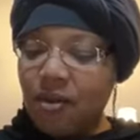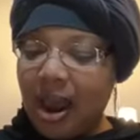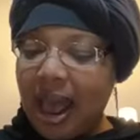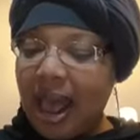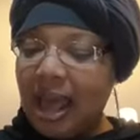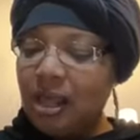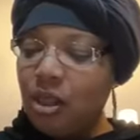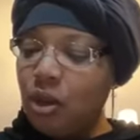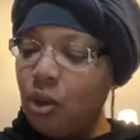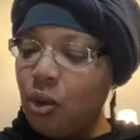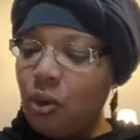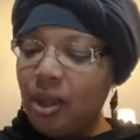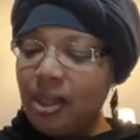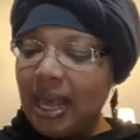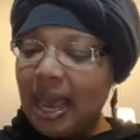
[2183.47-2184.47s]
For I, the
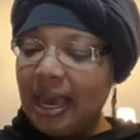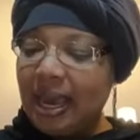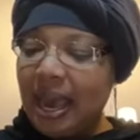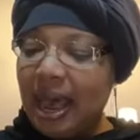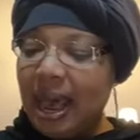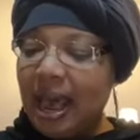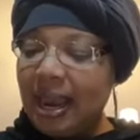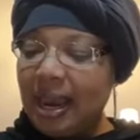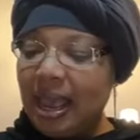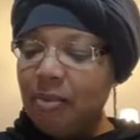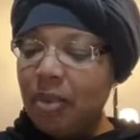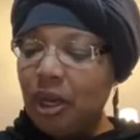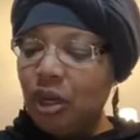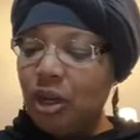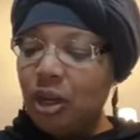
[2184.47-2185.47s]
Lord thy God,
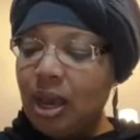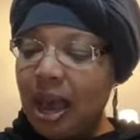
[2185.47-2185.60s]
am a